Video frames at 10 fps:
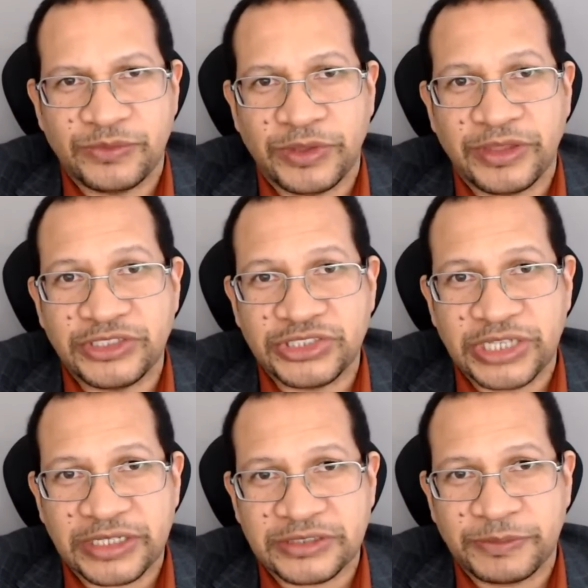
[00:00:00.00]
with
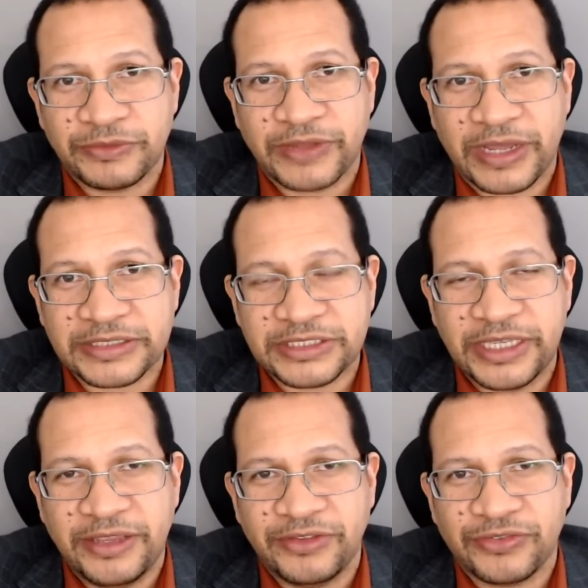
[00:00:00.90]
injectable
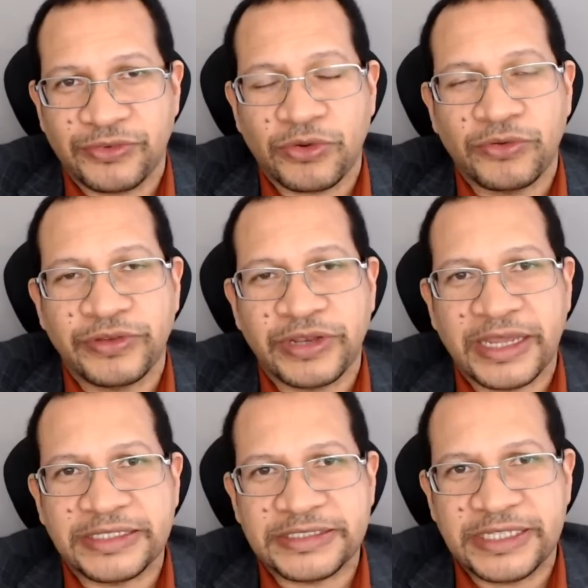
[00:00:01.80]
vaccines for
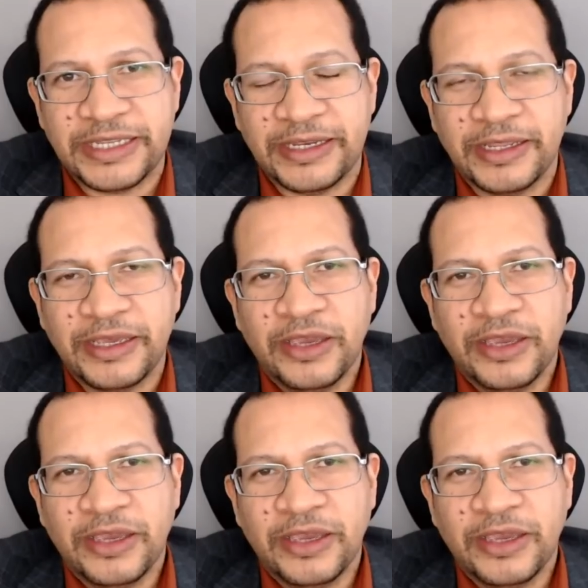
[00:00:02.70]
COVID-19,